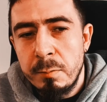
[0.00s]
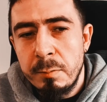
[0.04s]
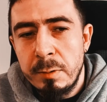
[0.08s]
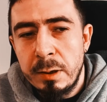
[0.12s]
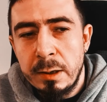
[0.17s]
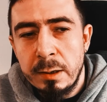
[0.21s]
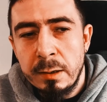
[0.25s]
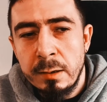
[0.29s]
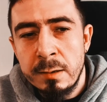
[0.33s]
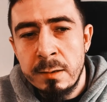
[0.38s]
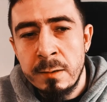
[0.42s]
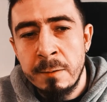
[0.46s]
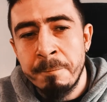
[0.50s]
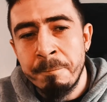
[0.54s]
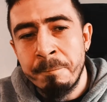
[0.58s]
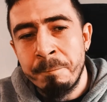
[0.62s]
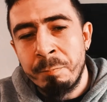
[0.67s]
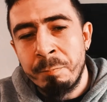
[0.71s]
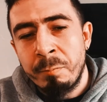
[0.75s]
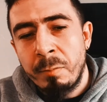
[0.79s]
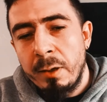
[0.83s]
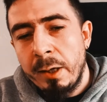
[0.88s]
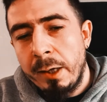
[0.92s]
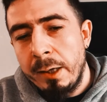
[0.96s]
Because
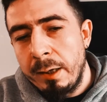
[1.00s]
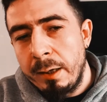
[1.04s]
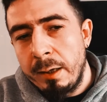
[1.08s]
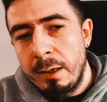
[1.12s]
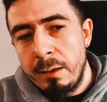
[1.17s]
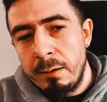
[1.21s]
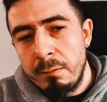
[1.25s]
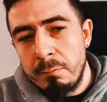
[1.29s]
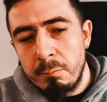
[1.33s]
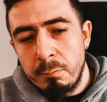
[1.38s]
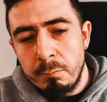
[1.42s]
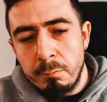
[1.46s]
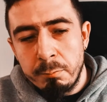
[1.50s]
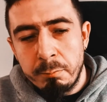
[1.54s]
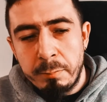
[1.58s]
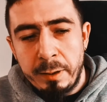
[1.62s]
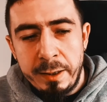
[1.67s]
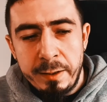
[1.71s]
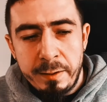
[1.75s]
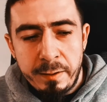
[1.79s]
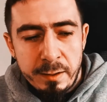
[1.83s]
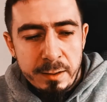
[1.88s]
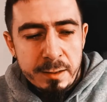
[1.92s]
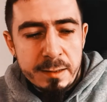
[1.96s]
and
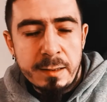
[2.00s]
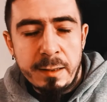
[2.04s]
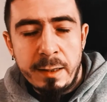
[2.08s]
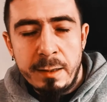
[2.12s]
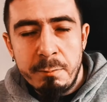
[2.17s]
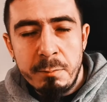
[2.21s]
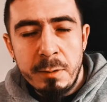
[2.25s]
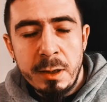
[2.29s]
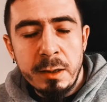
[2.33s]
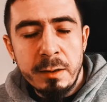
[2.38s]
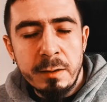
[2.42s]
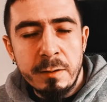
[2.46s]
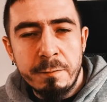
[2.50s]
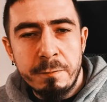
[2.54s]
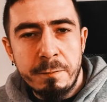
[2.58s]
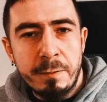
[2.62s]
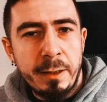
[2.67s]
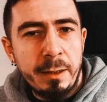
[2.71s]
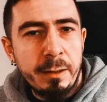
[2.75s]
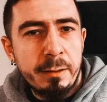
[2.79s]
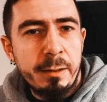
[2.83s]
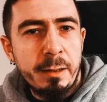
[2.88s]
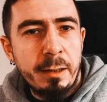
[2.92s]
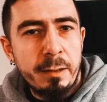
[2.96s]
by this I mean the
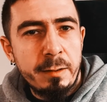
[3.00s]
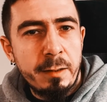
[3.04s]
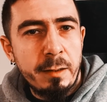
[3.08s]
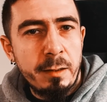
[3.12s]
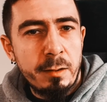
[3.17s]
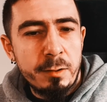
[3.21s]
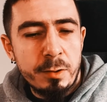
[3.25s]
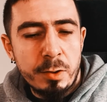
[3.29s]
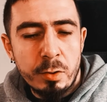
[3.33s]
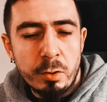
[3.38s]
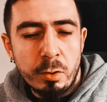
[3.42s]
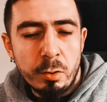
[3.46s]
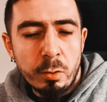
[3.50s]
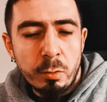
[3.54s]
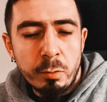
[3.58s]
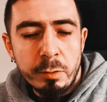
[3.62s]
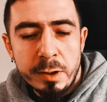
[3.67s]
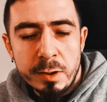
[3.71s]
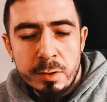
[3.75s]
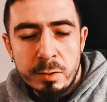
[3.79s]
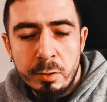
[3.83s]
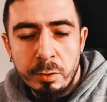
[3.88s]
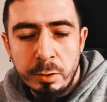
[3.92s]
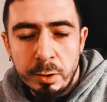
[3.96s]
fact that there's
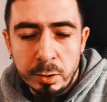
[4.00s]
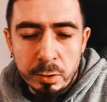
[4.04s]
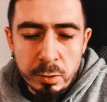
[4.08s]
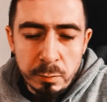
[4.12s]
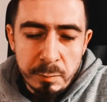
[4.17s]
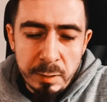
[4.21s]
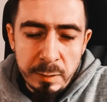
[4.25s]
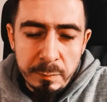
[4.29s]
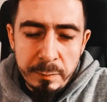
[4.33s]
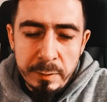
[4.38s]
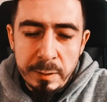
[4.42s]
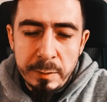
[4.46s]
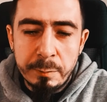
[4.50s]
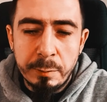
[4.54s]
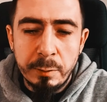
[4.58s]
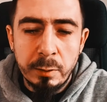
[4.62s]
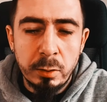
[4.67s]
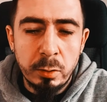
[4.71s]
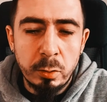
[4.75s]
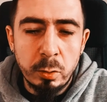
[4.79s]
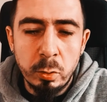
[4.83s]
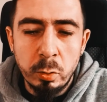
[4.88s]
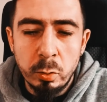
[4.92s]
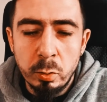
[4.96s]
always going to be
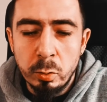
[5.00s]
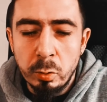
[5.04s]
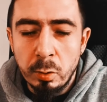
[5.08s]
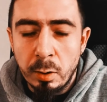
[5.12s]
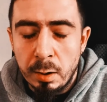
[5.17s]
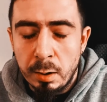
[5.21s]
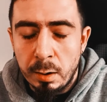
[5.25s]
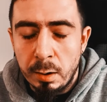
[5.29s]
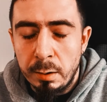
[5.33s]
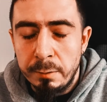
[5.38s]
people who